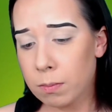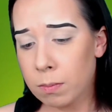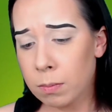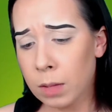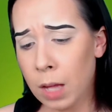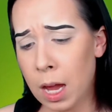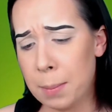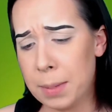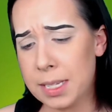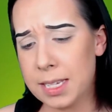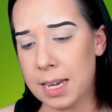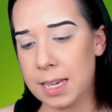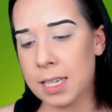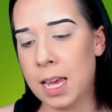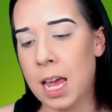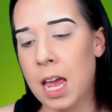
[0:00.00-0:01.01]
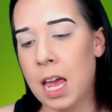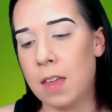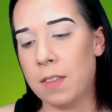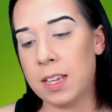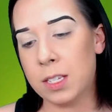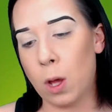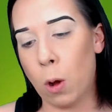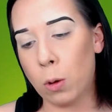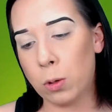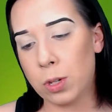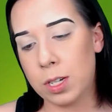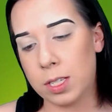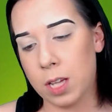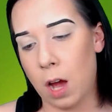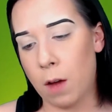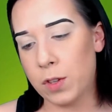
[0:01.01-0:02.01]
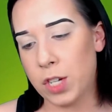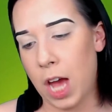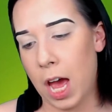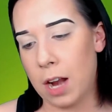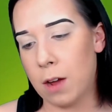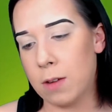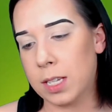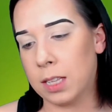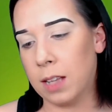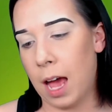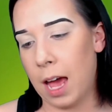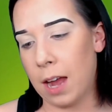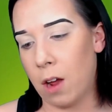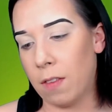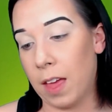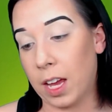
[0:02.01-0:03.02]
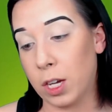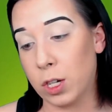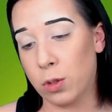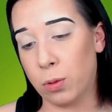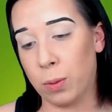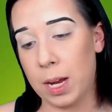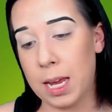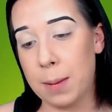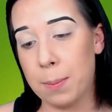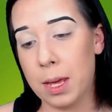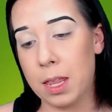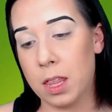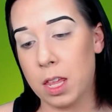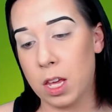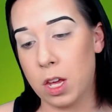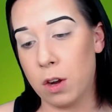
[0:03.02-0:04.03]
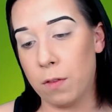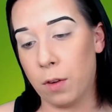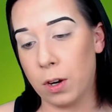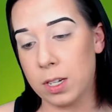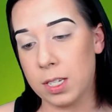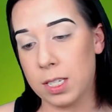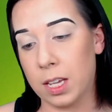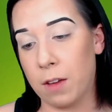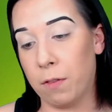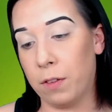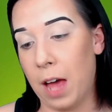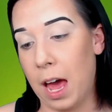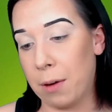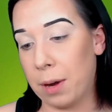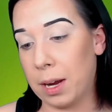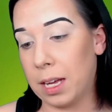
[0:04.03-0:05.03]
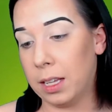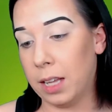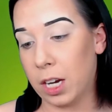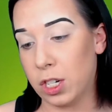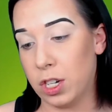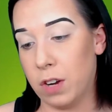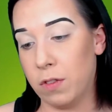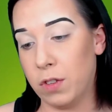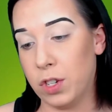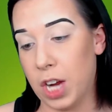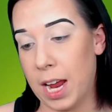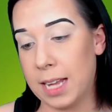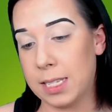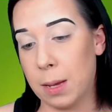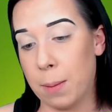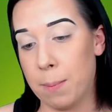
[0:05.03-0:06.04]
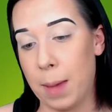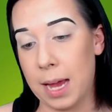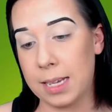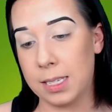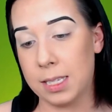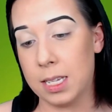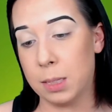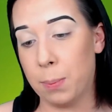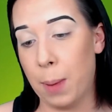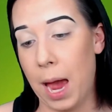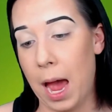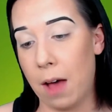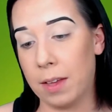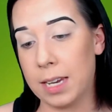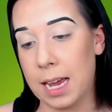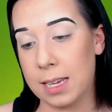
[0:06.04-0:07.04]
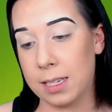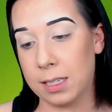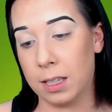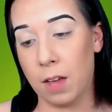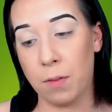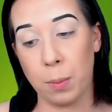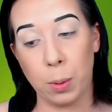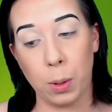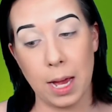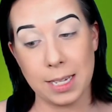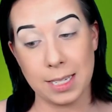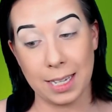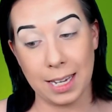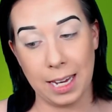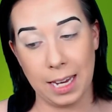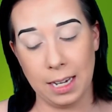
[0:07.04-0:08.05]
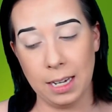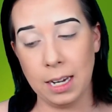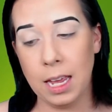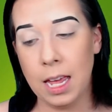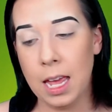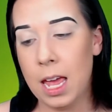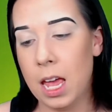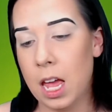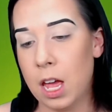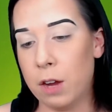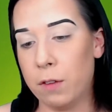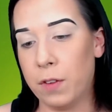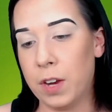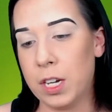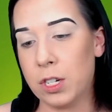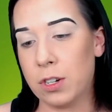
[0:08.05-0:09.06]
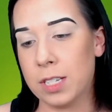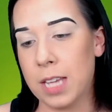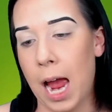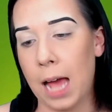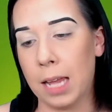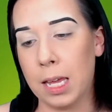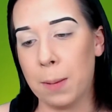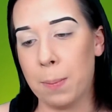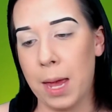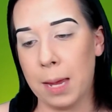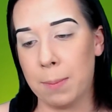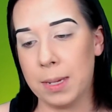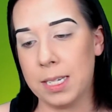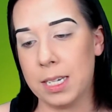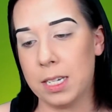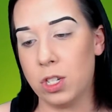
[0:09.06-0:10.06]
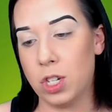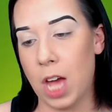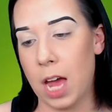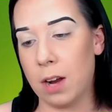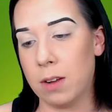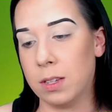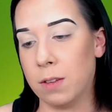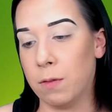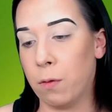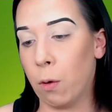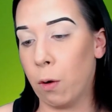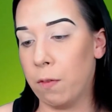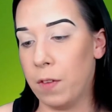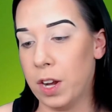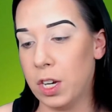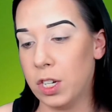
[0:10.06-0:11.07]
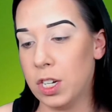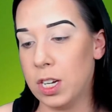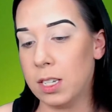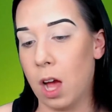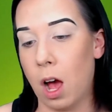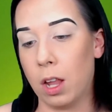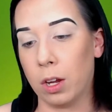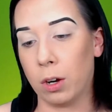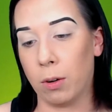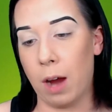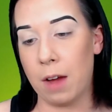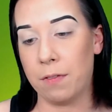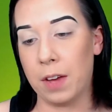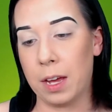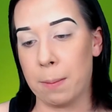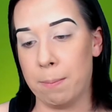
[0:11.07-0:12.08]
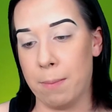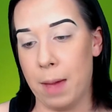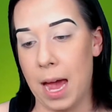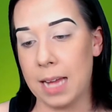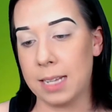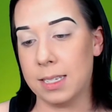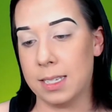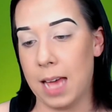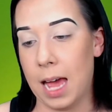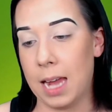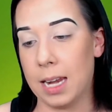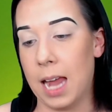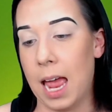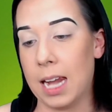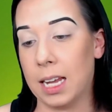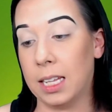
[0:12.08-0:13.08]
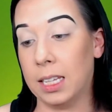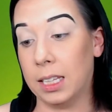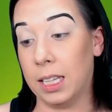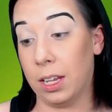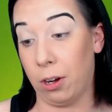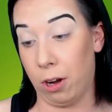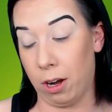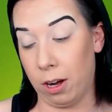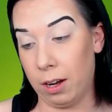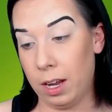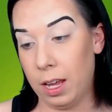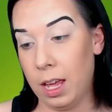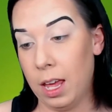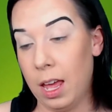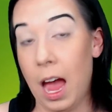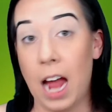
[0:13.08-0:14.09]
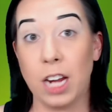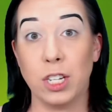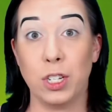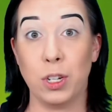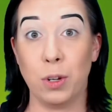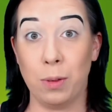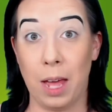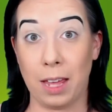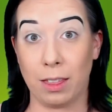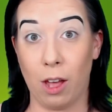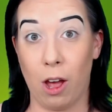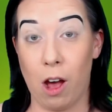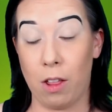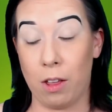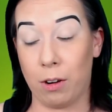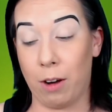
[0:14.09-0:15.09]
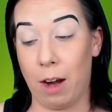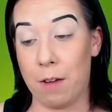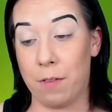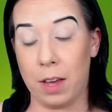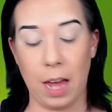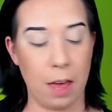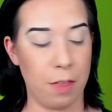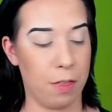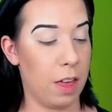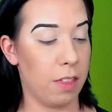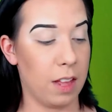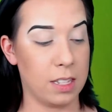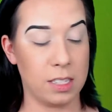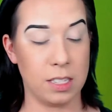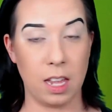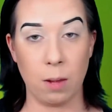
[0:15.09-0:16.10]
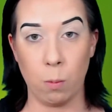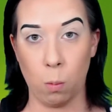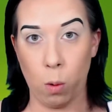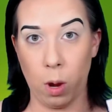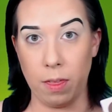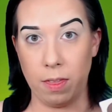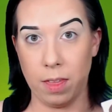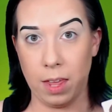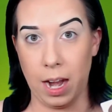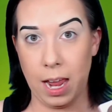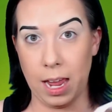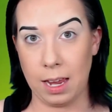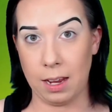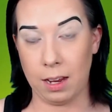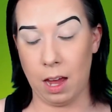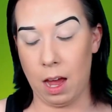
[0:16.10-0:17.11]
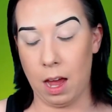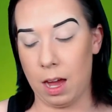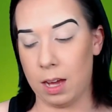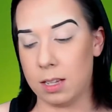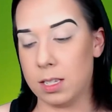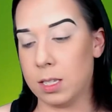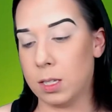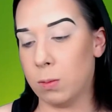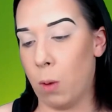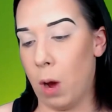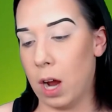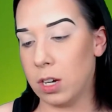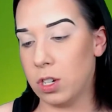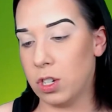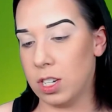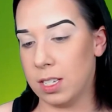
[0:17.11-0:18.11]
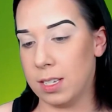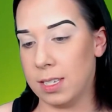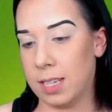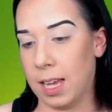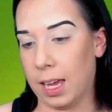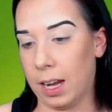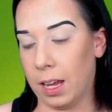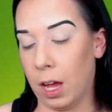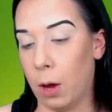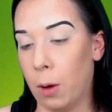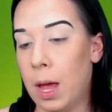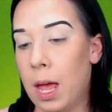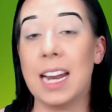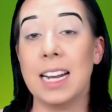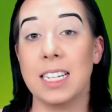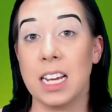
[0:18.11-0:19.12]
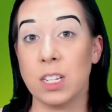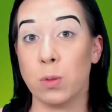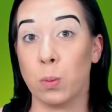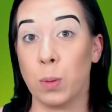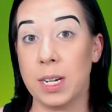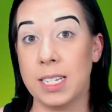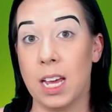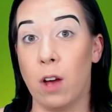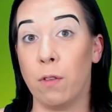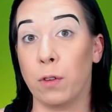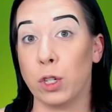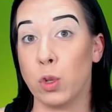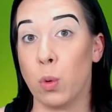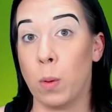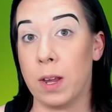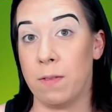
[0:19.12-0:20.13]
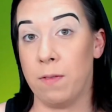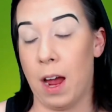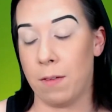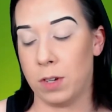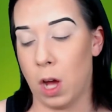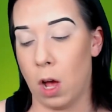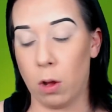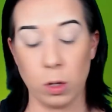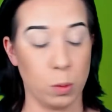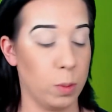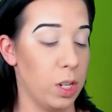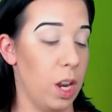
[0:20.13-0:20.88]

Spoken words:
It says, these ultra soft shadows glide on like a dream. The universally flattering collection of shades makes this palette as lovable as a kitten. It features highly pigmented shadows in 4 finishes: holographic, matte, satin, and glitter. I do like the holographic. I think that's that one that I swatched just a second ago. It does retail for $25, which I